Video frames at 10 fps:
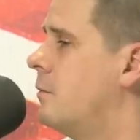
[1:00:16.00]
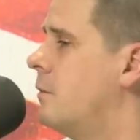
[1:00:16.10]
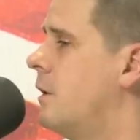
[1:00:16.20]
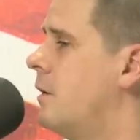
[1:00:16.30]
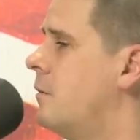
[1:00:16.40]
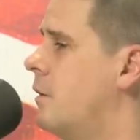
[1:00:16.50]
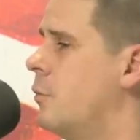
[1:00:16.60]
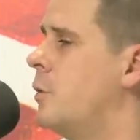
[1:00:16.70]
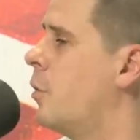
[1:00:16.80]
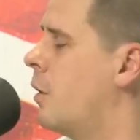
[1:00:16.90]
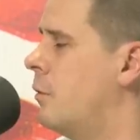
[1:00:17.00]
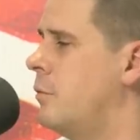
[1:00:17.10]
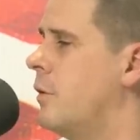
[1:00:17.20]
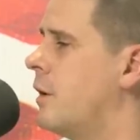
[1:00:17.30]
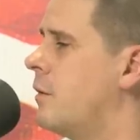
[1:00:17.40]
it you know you are
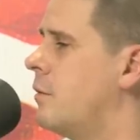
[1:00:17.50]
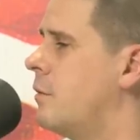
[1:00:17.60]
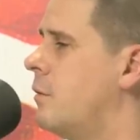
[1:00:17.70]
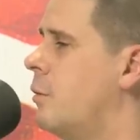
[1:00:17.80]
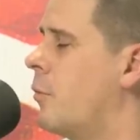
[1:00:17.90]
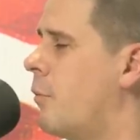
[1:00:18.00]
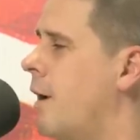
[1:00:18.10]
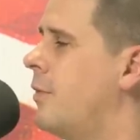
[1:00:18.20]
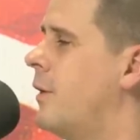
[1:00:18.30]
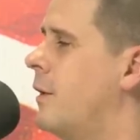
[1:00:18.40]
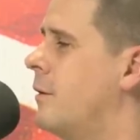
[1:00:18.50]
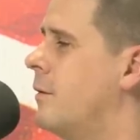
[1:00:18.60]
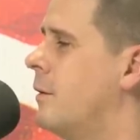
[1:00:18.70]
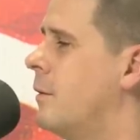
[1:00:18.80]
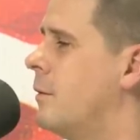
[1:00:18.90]
like you are right that
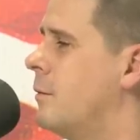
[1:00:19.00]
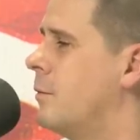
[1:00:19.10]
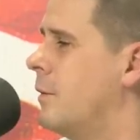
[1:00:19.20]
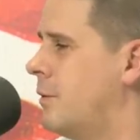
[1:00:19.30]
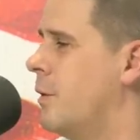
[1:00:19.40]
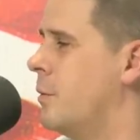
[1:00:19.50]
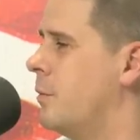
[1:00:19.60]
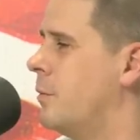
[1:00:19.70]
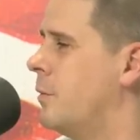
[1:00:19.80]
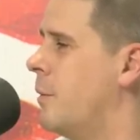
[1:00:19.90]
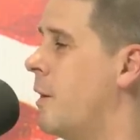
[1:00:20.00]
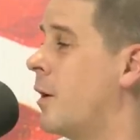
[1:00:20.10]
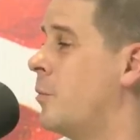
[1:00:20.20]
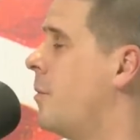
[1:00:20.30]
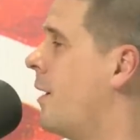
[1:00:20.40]
like the
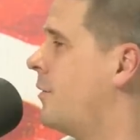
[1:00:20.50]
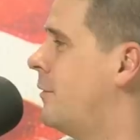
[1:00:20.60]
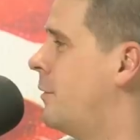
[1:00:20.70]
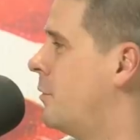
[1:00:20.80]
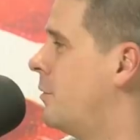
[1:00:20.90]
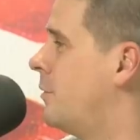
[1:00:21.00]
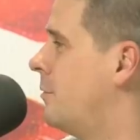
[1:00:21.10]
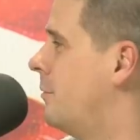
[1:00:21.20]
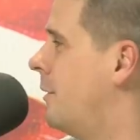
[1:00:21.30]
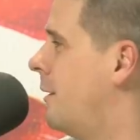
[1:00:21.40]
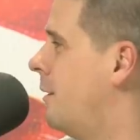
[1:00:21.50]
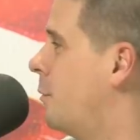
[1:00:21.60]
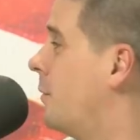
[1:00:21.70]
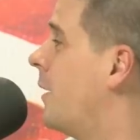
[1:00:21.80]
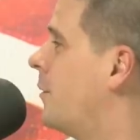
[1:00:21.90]
America would be best if it was if it
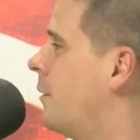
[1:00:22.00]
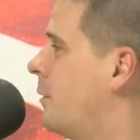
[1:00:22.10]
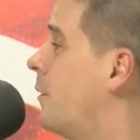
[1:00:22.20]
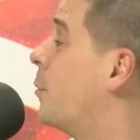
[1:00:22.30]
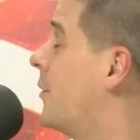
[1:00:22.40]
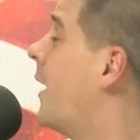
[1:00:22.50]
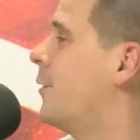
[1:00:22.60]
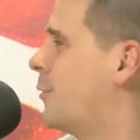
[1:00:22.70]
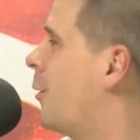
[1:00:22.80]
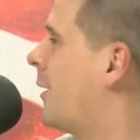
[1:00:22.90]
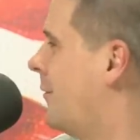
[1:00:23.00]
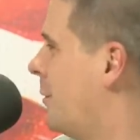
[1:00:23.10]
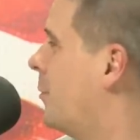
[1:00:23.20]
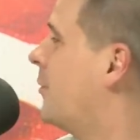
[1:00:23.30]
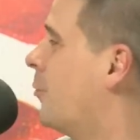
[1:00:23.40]
was not if it was not historic, if it
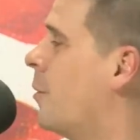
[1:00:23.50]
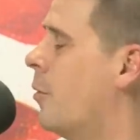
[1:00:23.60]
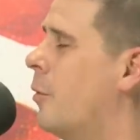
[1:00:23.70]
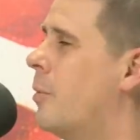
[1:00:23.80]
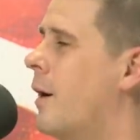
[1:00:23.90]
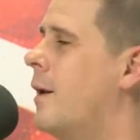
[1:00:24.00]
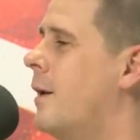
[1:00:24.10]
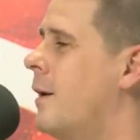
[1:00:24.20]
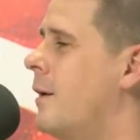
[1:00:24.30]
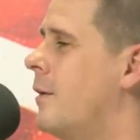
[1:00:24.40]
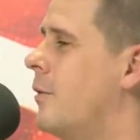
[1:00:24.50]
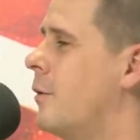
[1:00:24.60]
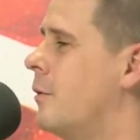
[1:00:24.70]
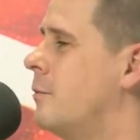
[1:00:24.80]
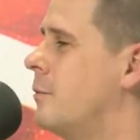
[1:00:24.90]
was yeah. normal. But
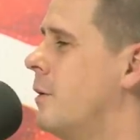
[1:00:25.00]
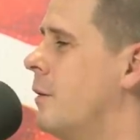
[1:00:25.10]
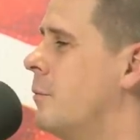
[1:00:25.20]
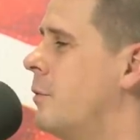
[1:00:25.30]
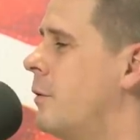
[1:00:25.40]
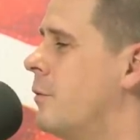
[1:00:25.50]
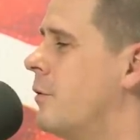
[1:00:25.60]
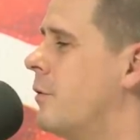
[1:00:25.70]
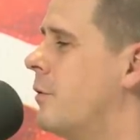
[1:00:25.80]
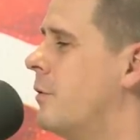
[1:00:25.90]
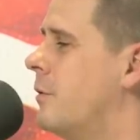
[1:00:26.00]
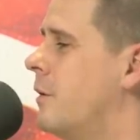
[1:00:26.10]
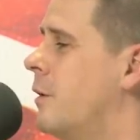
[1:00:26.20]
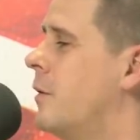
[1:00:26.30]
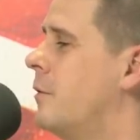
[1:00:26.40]
there, you know, there's
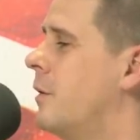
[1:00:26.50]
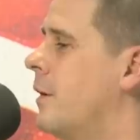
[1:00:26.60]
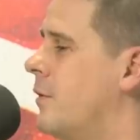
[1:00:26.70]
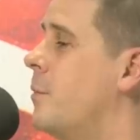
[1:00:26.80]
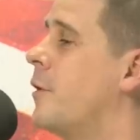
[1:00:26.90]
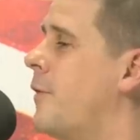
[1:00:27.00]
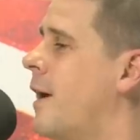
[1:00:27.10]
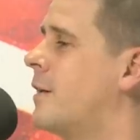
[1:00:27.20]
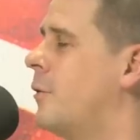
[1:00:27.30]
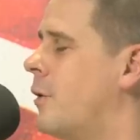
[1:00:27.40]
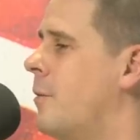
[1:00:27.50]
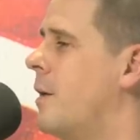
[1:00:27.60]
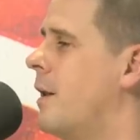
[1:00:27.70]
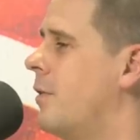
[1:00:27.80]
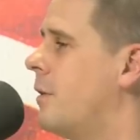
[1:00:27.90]
it, the mere fact of your
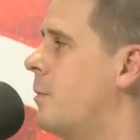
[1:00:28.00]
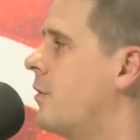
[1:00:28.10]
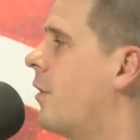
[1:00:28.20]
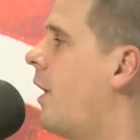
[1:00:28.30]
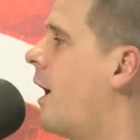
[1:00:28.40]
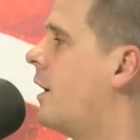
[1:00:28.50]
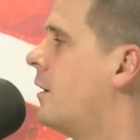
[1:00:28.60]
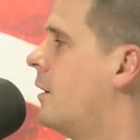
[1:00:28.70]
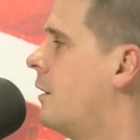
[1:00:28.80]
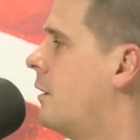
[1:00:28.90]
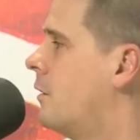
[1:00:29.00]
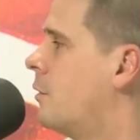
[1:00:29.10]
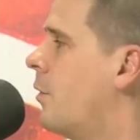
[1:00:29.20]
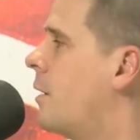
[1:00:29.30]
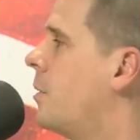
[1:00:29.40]
campaign, I think, means a lot to
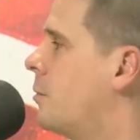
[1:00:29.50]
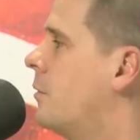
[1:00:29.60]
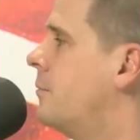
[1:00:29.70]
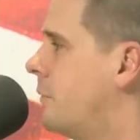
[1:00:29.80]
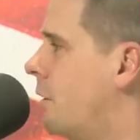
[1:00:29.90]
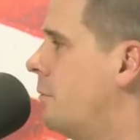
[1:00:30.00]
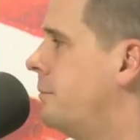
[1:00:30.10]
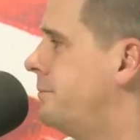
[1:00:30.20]
a lot of people. So,